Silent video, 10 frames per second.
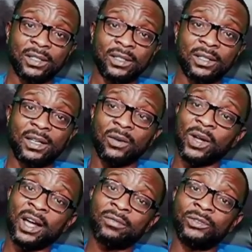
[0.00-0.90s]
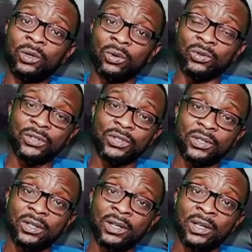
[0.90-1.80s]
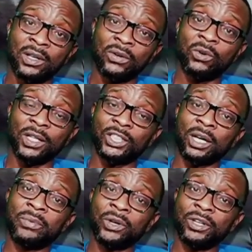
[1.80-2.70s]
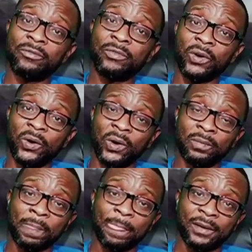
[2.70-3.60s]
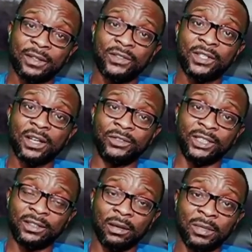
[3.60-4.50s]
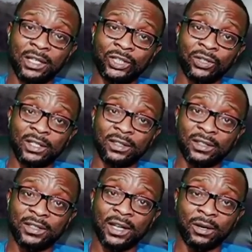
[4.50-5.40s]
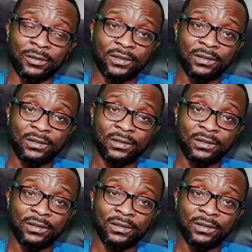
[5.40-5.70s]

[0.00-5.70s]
Then we have those who are championing for self-determination in the South,